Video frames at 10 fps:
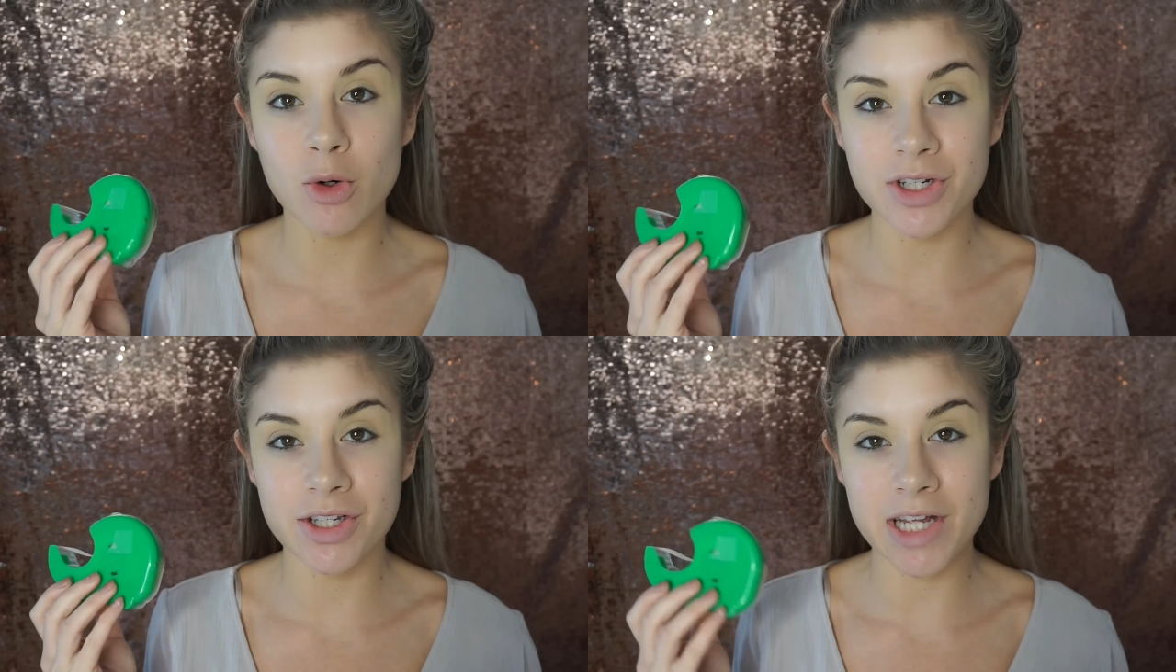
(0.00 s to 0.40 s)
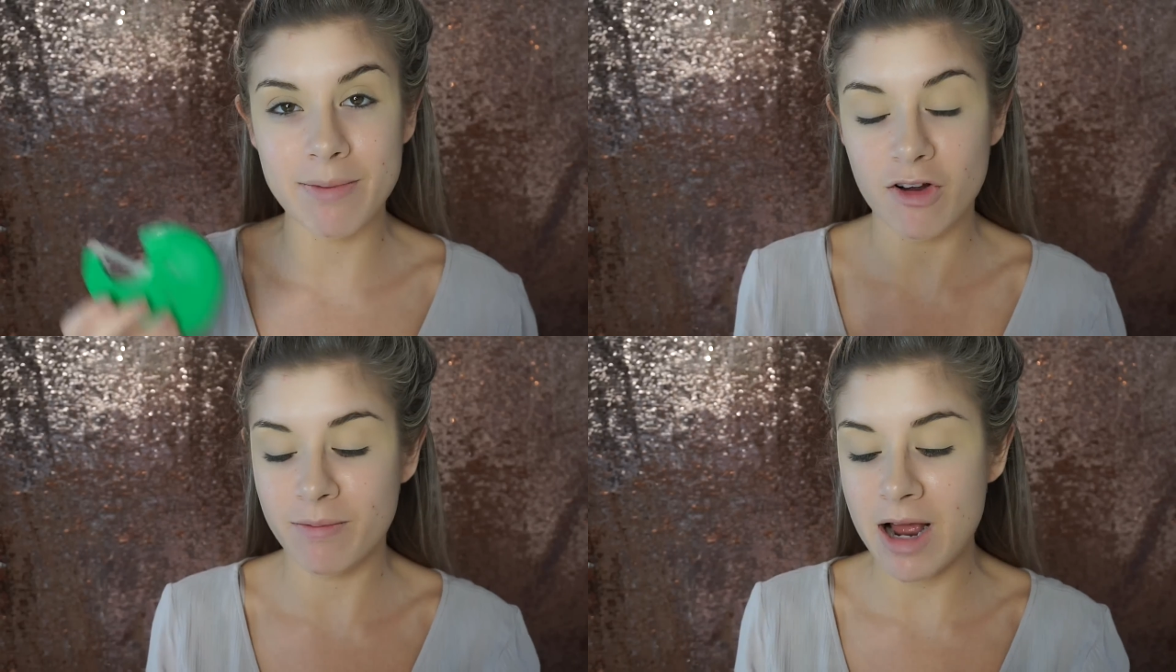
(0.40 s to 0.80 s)
going to
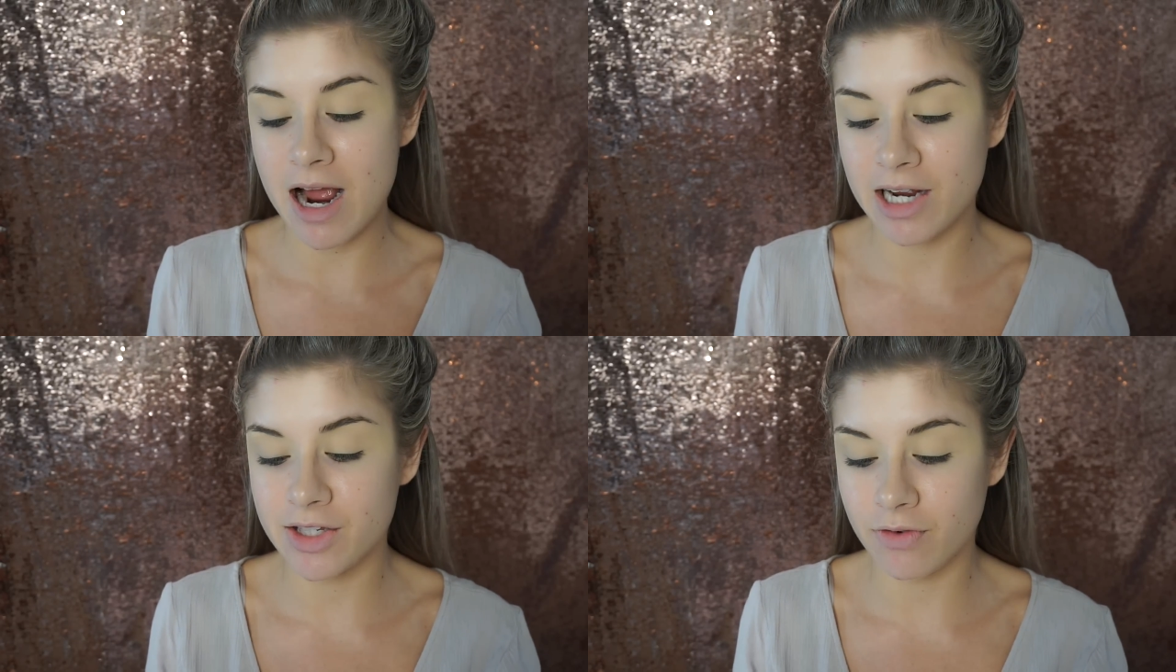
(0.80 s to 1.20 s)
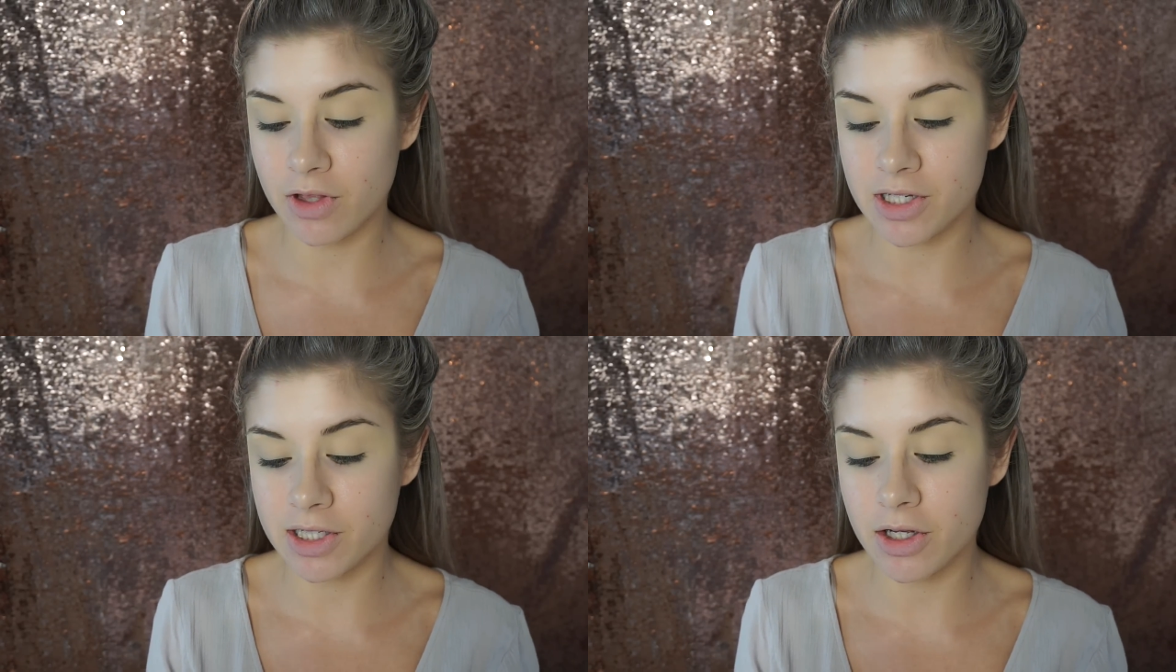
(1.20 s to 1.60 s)
tape off my eyes for
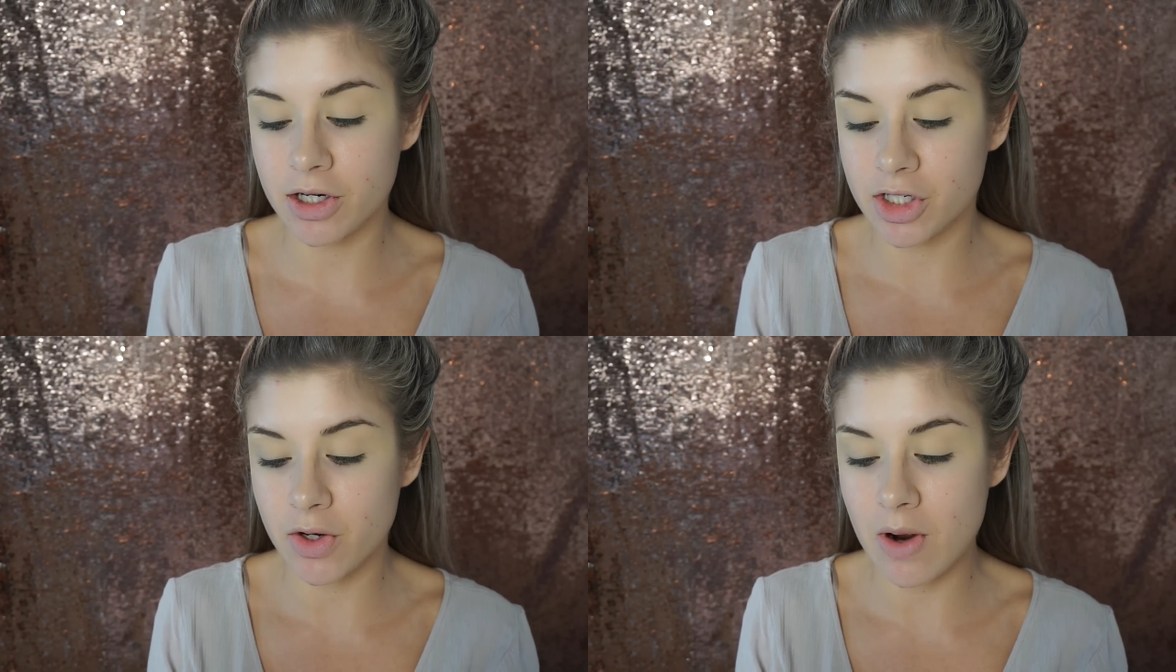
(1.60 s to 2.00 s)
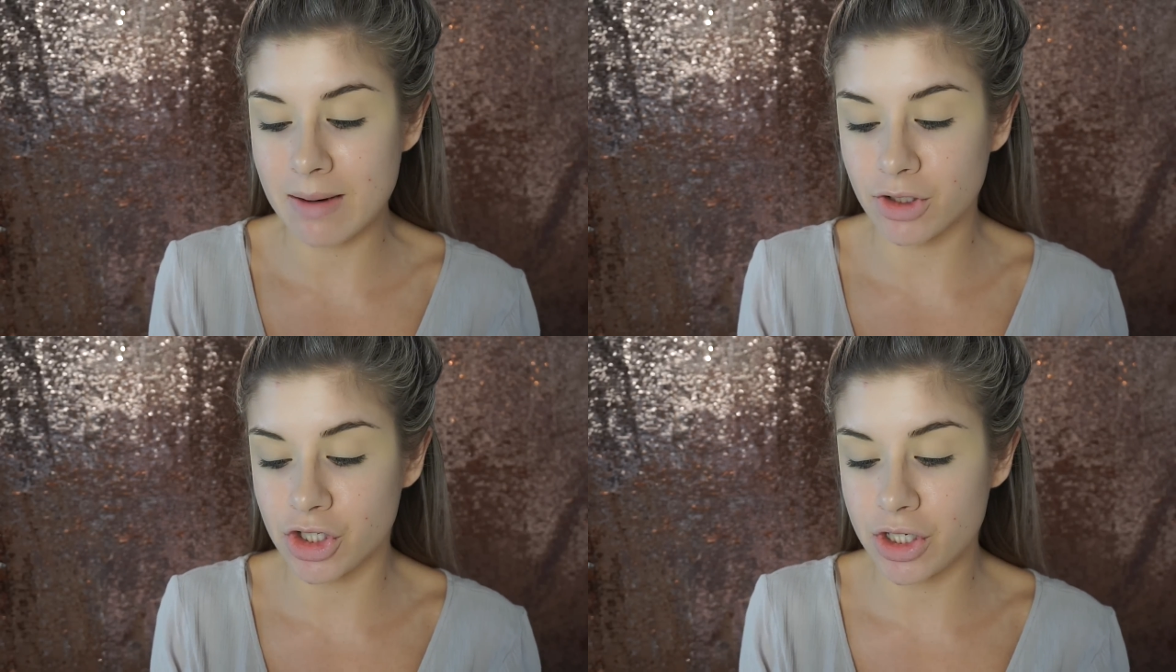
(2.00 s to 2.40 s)
this look, so
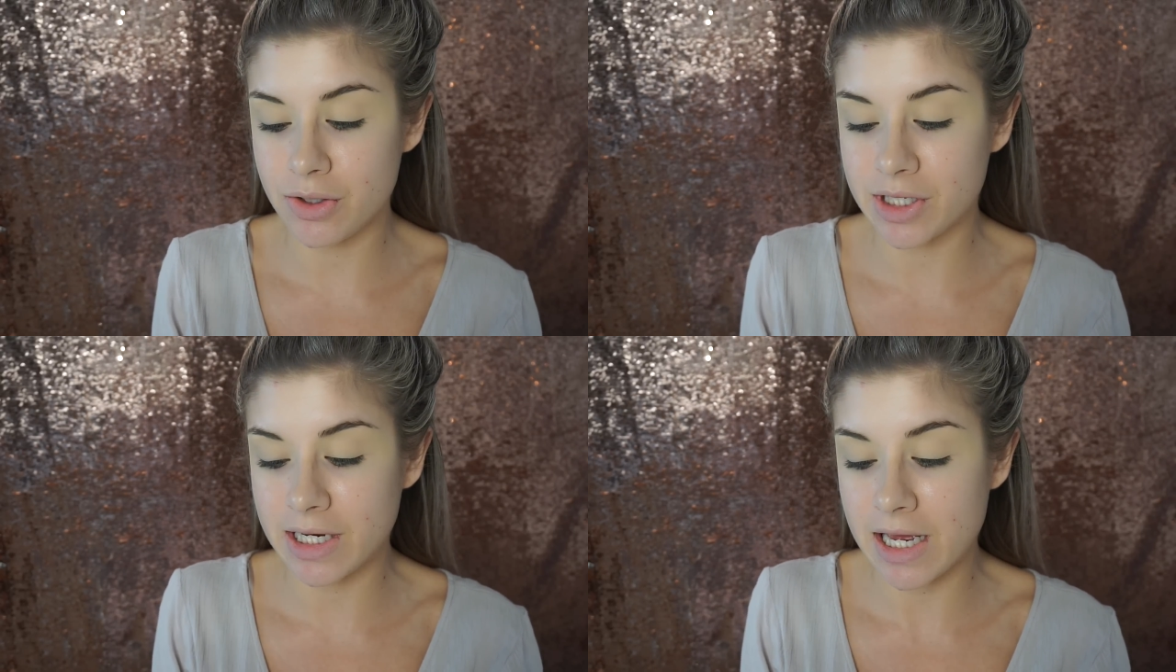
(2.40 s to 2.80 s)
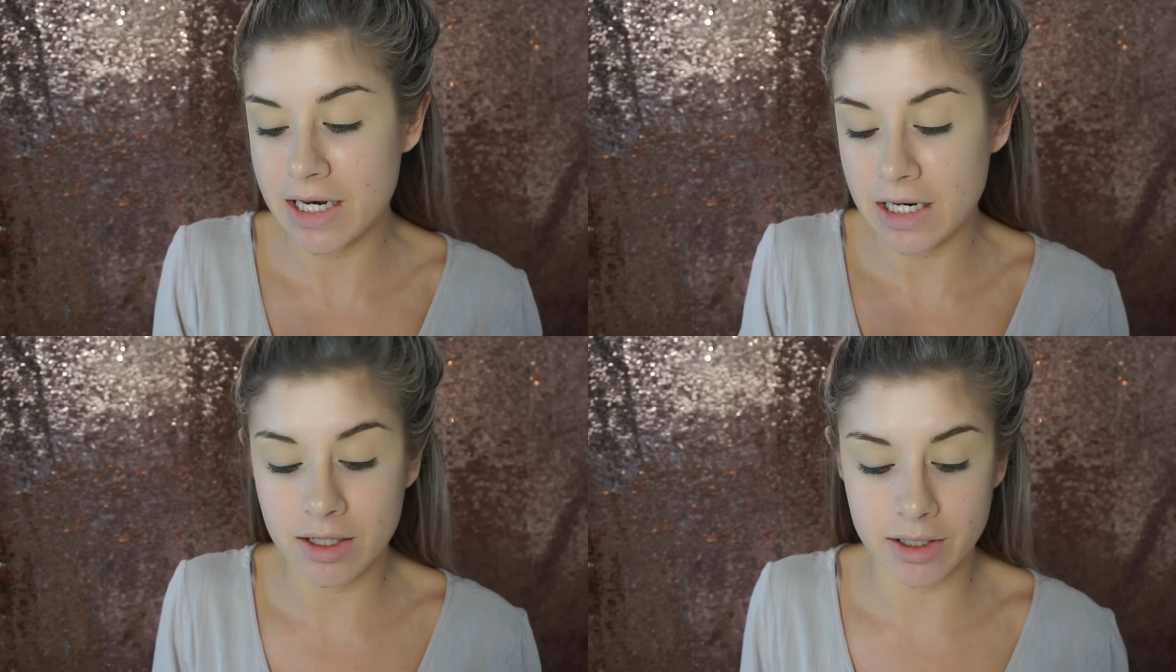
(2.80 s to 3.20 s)
I'm just using
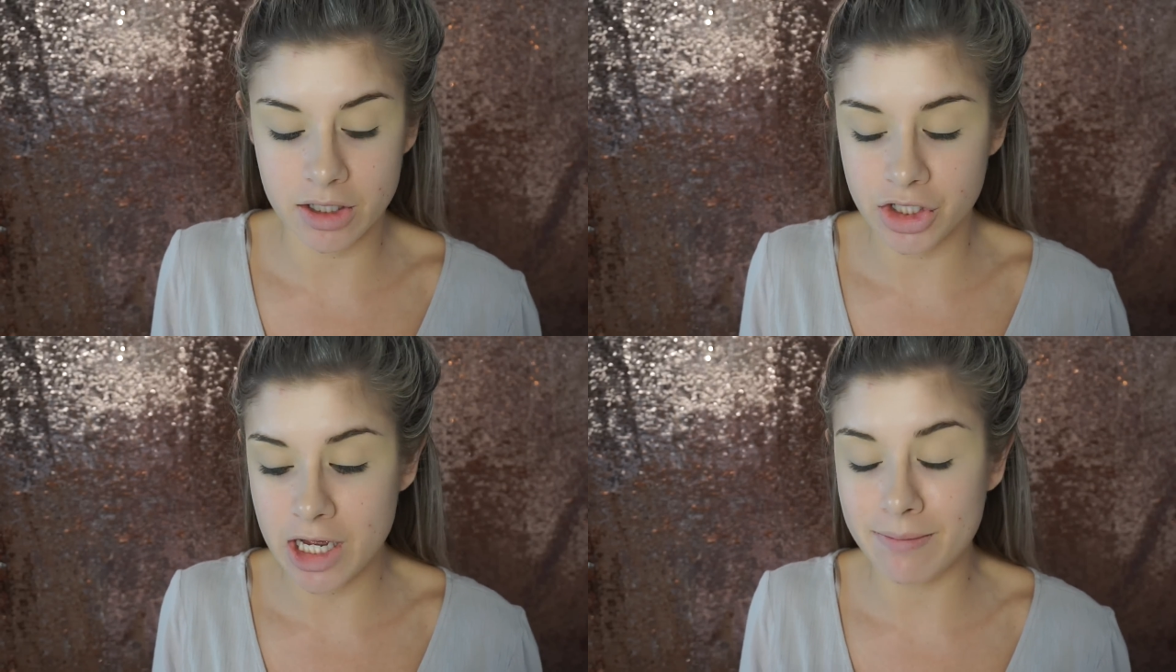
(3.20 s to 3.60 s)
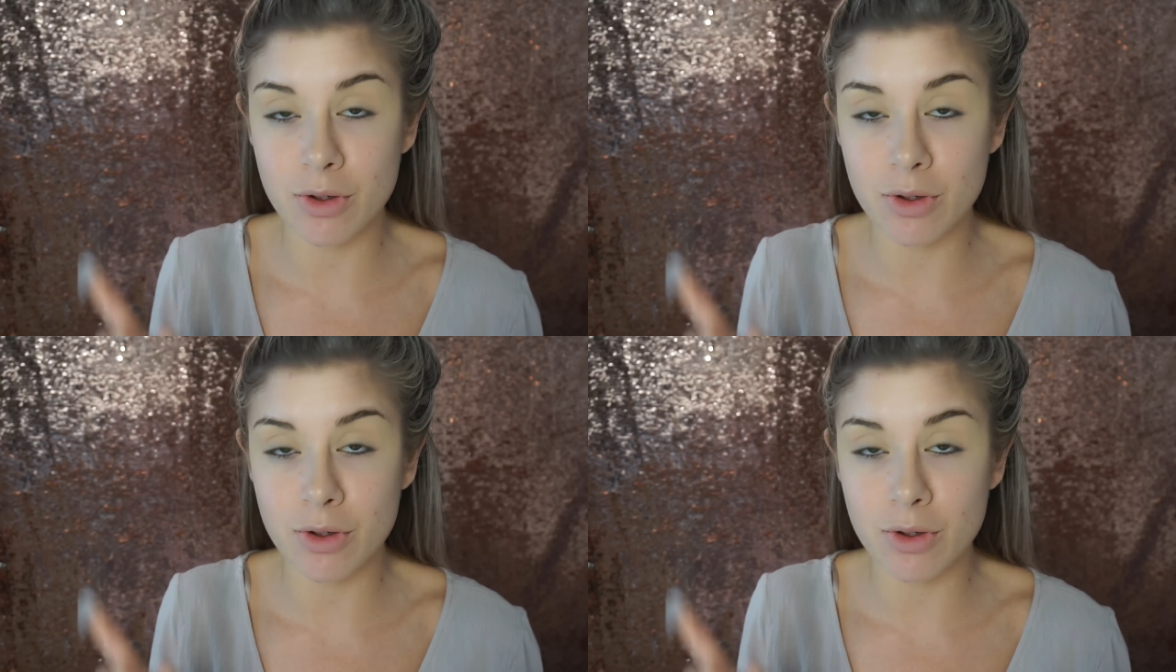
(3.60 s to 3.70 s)
any clear tape.